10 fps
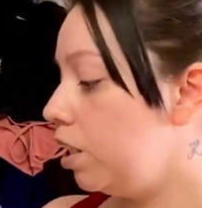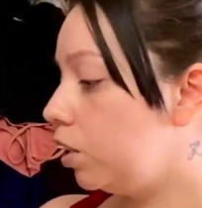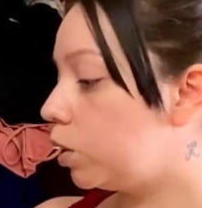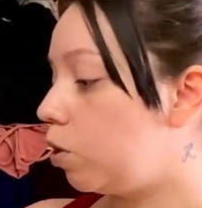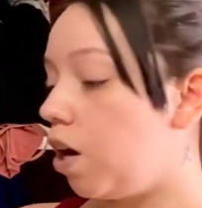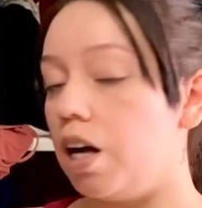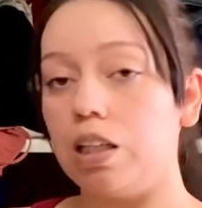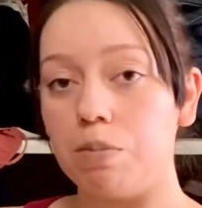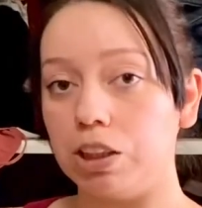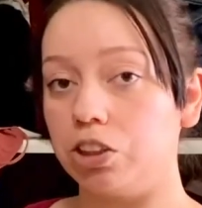So all
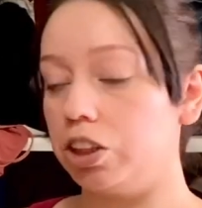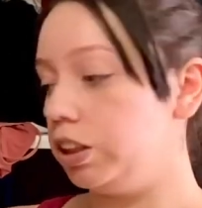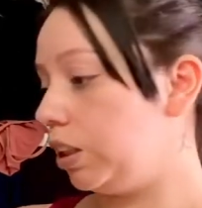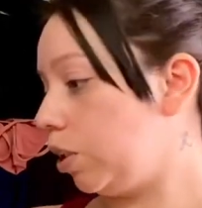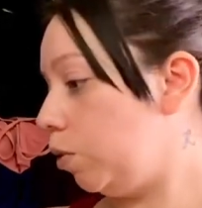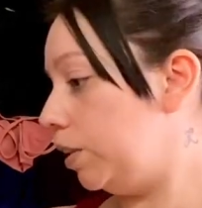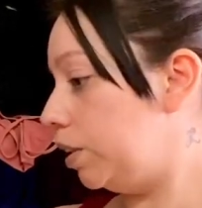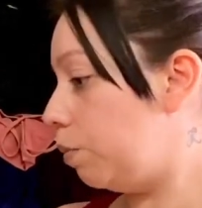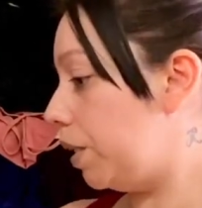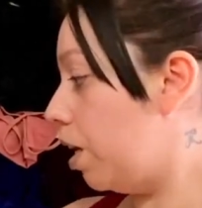my shirts are going
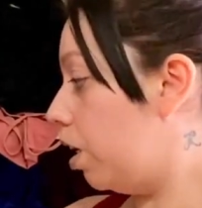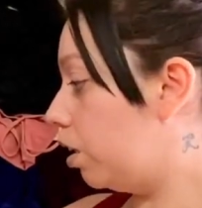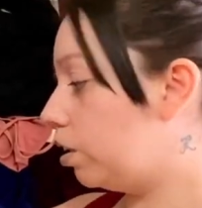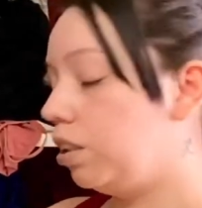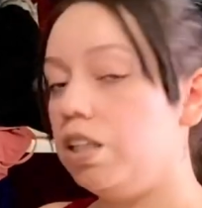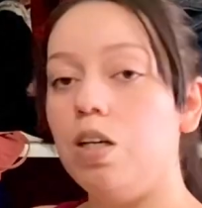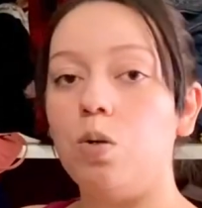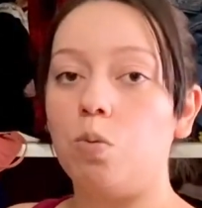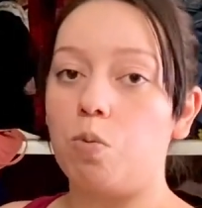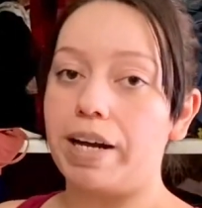to be hung
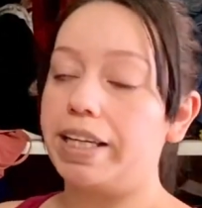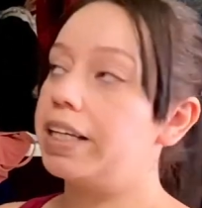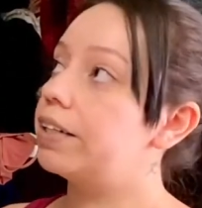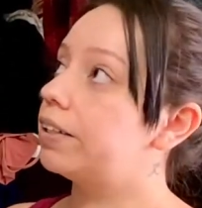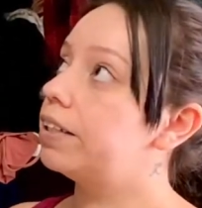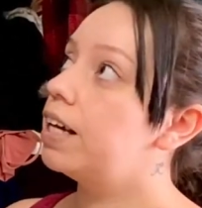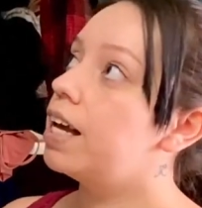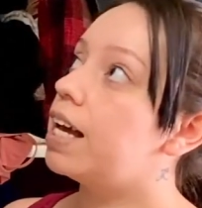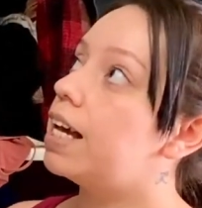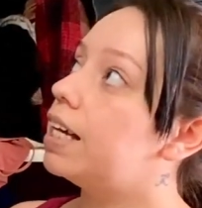right here,
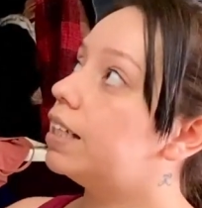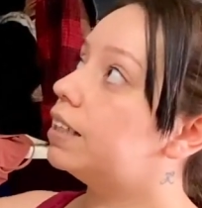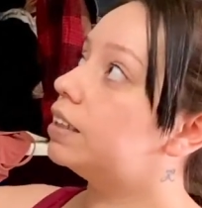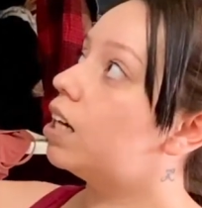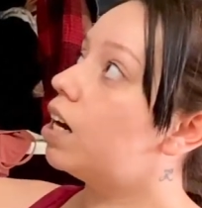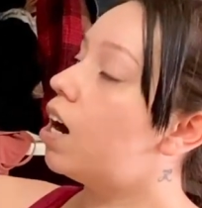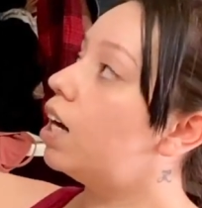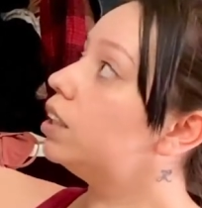and all